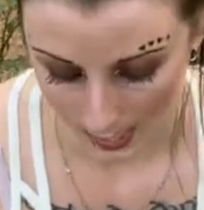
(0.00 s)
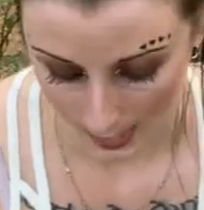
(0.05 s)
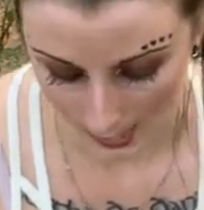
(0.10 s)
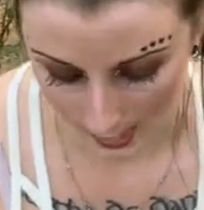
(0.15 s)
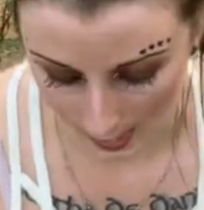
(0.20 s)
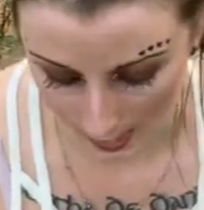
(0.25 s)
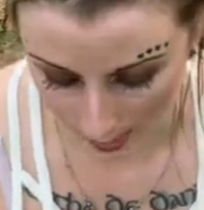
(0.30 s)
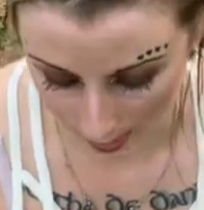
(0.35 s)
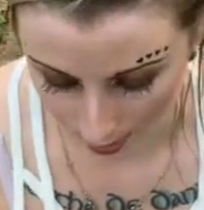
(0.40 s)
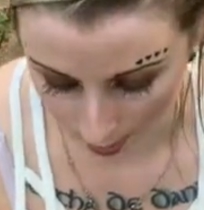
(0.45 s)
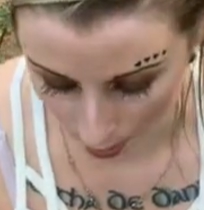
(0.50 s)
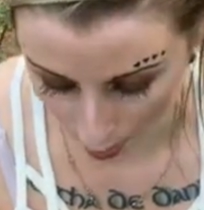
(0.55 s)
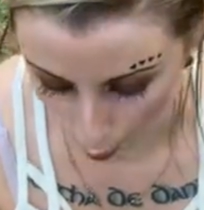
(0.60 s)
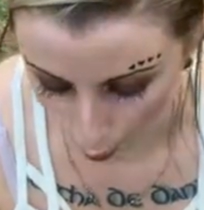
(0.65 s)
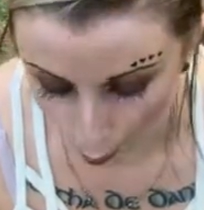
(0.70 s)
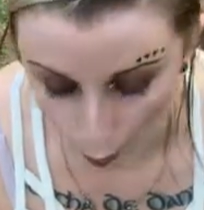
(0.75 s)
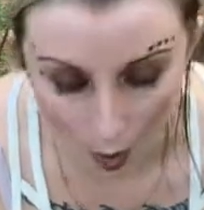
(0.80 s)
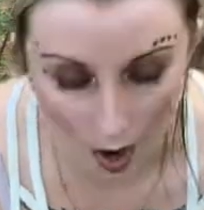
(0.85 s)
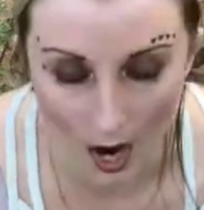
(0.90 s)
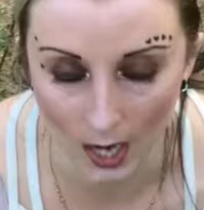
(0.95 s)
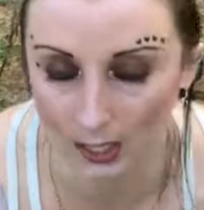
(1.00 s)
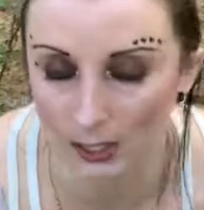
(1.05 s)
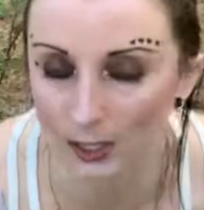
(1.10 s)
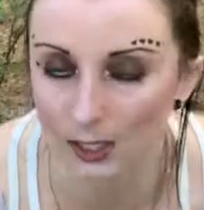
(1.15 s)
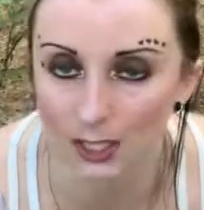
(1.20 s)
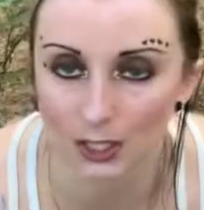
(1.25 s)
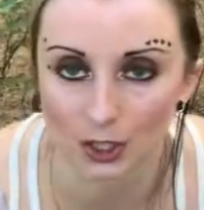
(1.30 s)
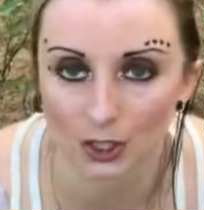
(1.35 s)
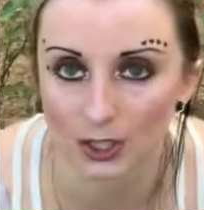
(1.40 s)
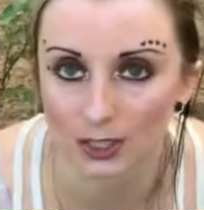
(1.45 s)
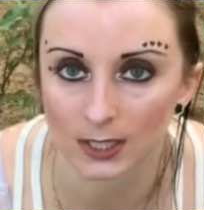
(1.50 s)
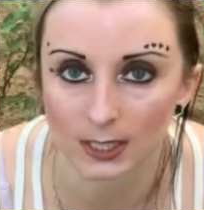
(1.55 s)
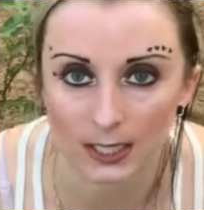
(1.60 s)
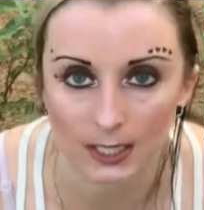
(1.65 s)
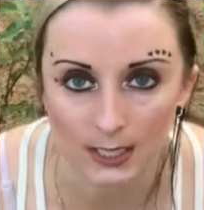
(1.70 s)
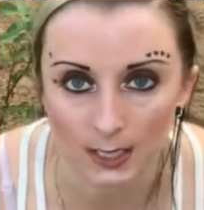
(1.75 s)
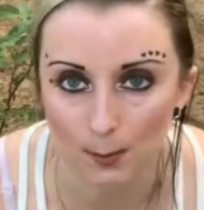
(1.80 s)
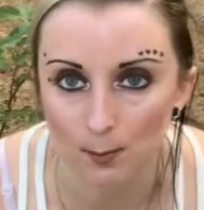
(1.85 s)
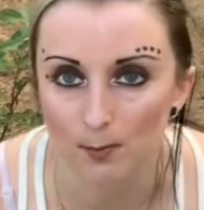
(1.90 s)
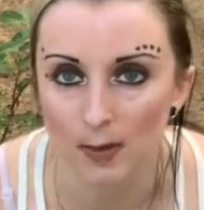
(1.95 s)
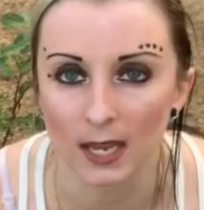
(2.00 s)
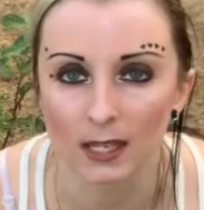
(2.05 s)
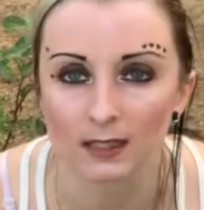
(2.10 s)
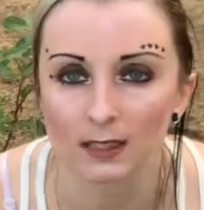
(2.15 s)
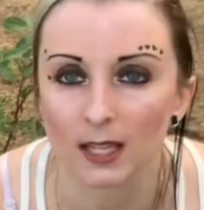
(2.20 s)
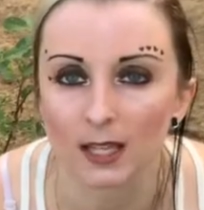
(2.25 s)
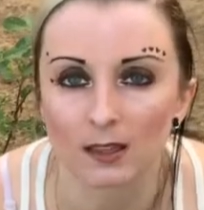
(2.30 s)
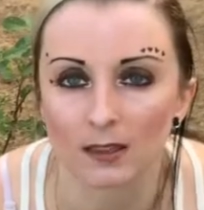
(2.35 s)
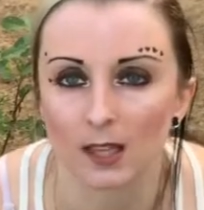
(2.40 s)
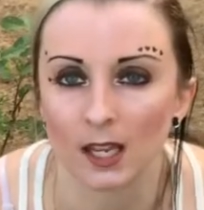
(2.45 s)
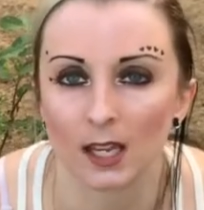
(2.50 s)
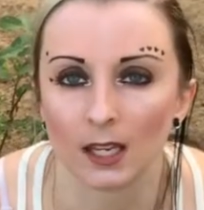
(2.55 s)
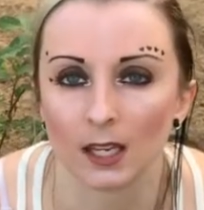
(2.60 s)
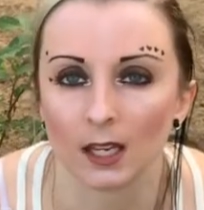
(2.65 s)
And water is just this amazing thing.